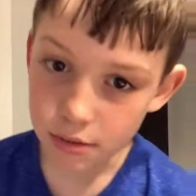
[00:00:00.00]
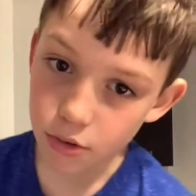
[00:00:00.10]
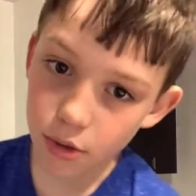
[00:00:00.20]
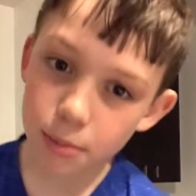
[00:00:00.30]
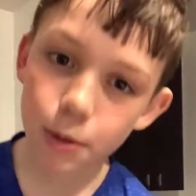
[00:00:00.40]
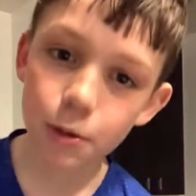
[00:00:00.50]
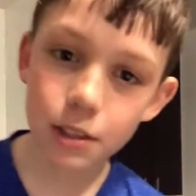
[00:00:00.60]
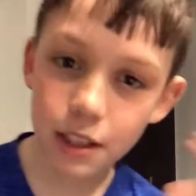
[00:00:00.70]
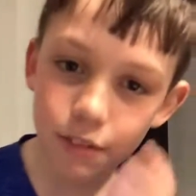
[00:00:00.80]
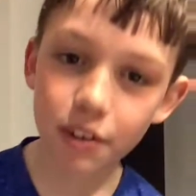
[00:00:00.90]
normal
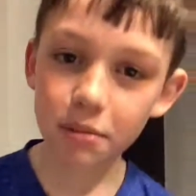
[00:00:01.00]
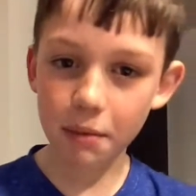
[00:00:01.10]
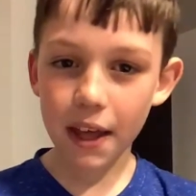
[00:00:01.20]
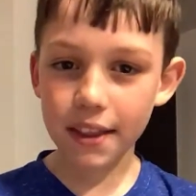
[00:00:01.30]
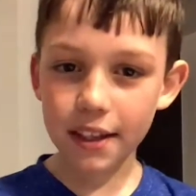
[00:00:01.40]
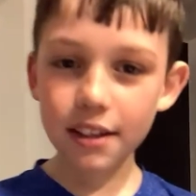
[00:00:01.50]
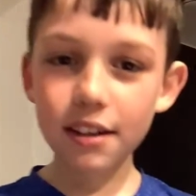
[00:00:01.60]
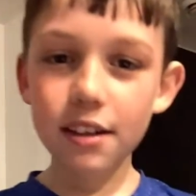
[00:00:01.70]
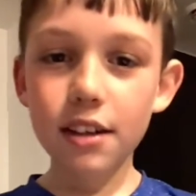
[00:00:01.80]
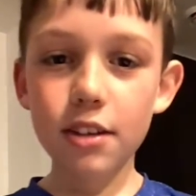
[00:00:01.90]
default method,
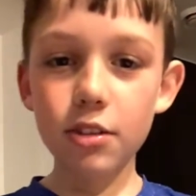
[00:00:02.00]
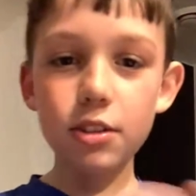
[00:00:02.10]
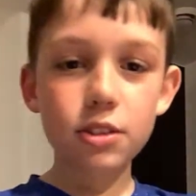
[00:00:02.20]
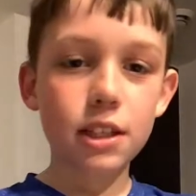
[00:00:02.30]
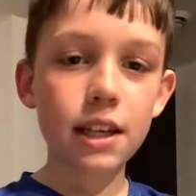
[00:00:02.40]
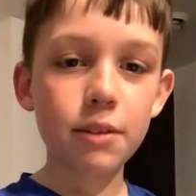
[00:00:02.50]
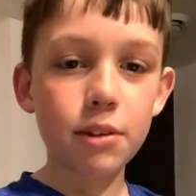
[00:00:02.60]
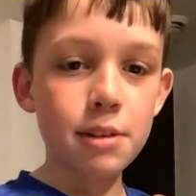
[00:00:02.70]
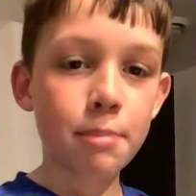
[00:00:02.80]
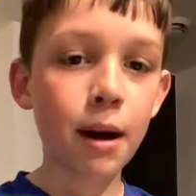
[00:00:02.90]
you'd use the
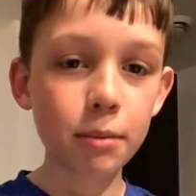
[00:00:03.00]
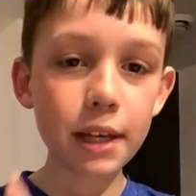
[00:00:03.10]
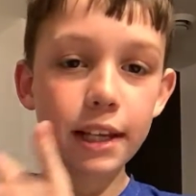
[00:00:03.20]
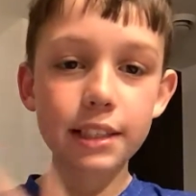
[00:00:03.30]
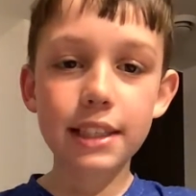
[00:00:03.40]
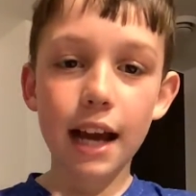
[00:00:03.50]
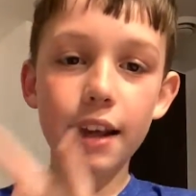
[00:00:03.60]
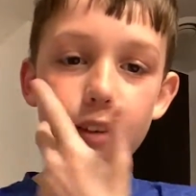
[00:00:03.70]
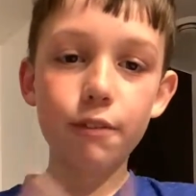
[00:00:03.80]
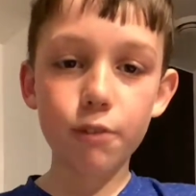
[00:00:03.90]
keywords public, static,
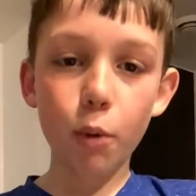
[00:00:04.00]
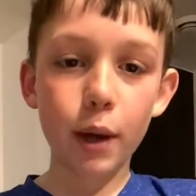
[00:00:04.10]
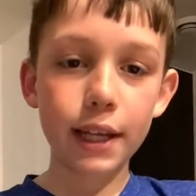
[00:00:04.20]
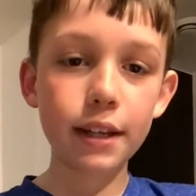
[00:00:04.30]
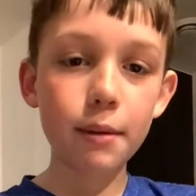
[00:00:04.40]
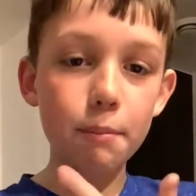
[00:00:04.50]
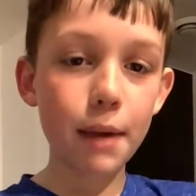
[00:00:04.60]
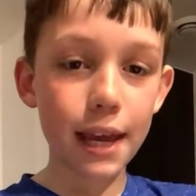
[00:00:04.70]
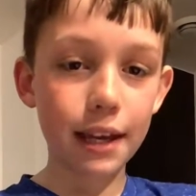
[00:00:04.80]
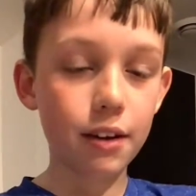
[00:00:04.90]
void,
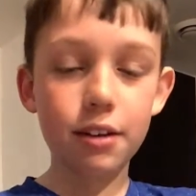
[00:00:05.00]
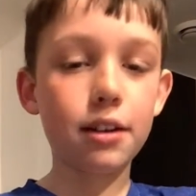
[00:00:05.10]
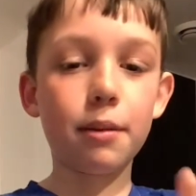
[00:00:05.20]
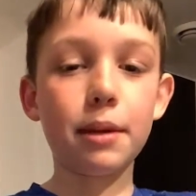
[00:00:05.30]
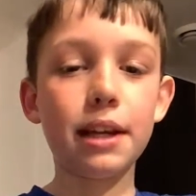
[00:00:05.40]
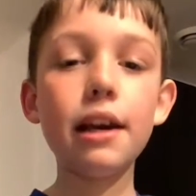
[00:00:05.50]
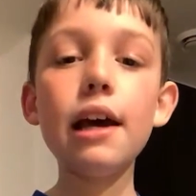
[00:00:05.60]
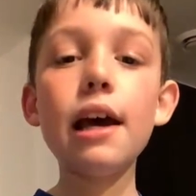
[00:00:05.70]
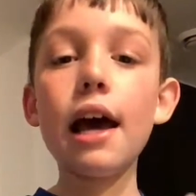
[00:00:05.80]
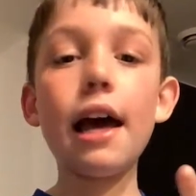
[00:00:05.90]
main, or not main,
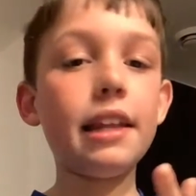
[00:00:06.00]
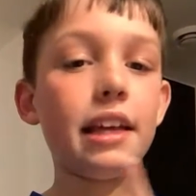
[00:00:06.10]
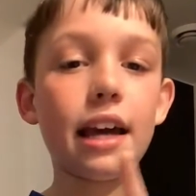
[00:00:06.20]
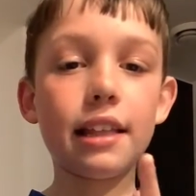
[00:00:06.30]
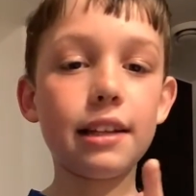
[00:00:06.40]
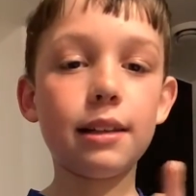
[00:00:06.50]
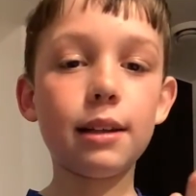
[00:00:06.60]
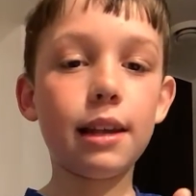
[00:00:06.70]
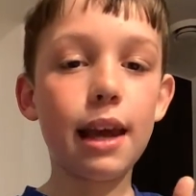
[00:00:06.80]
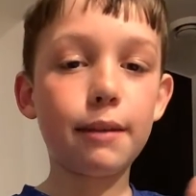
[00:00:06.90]
any, and then the
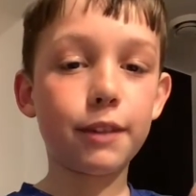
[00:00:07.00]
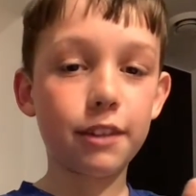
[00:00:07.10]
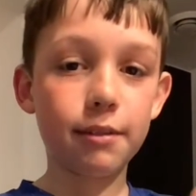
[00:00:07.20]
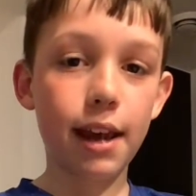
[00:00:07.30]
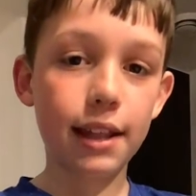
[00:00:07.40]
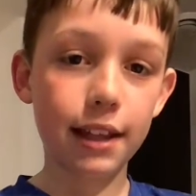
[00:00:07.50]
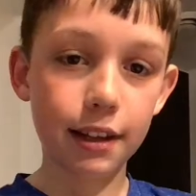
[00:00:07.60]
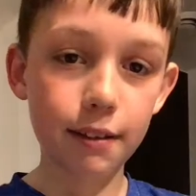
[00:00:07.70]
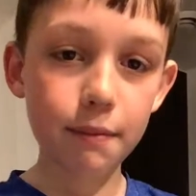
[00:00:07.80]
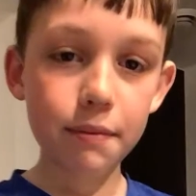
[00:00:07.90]
name of the method.
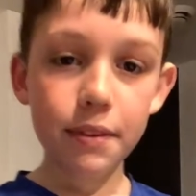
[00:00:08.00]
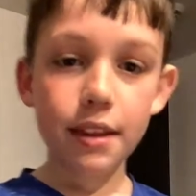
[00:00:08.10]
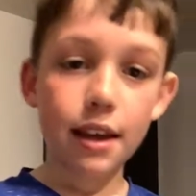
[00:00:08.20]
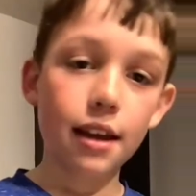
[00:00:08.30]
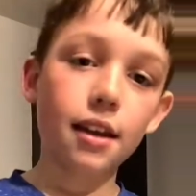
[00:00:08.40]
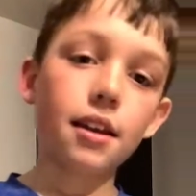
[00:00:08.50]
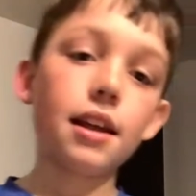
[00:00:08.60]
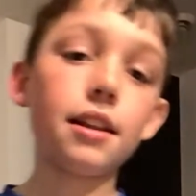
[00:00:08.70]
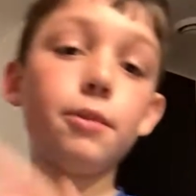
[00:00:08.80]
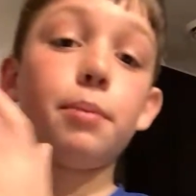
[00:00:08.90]
And
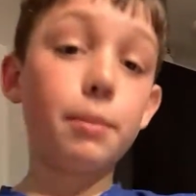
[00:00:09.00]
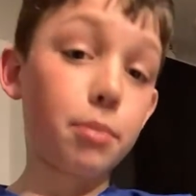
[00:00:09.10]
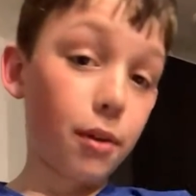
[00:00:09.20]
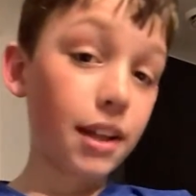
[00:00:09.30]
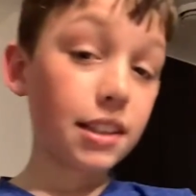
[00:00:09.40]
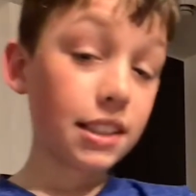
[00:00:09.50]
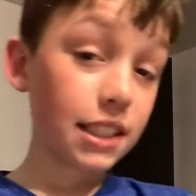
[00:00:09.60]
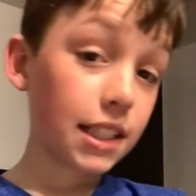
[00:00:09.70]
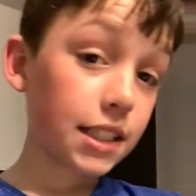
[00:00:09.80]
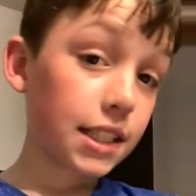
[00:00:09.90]
then you put parentheses.
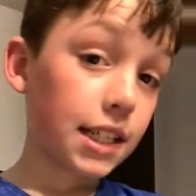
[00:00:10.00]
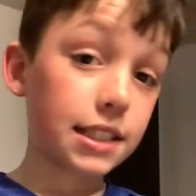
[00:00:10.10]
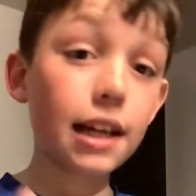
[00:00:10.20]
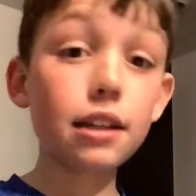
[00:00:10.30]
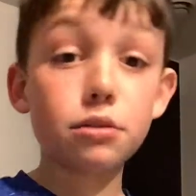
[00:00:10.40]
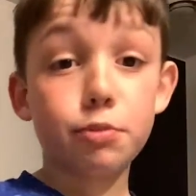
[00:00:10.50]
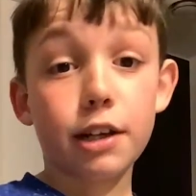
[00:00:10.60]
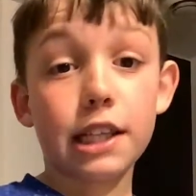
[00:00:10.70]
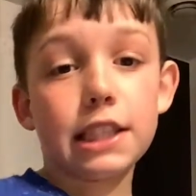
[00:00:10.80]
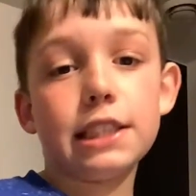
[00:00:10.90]
Inside those
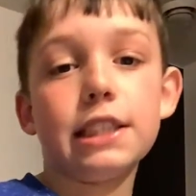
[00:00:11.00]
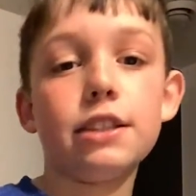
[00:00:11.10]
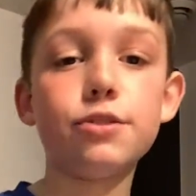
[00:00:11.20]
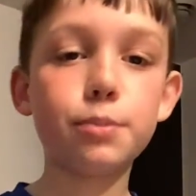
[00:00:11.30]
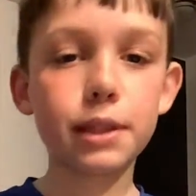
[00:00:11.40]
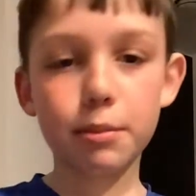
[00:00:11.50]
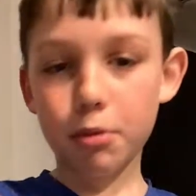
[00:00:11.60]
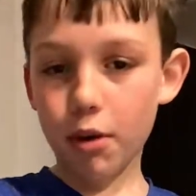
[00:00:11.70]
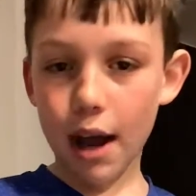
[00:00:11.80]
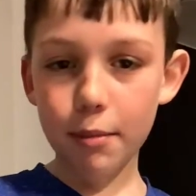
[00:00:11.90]
parentheses, you put the
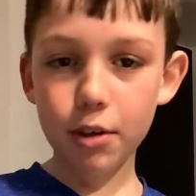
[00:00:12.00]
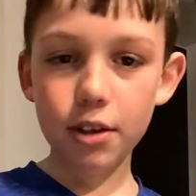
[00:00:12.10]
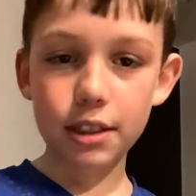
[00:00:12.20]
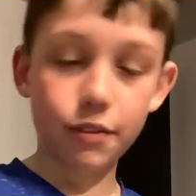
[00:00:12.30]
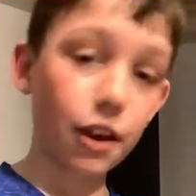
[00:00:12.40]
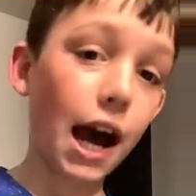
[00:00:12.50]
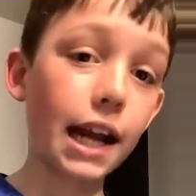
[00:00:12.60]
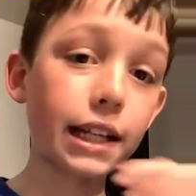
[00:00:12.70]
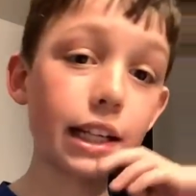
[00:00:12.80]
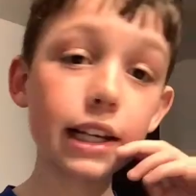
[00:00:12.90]
parameters if you had any.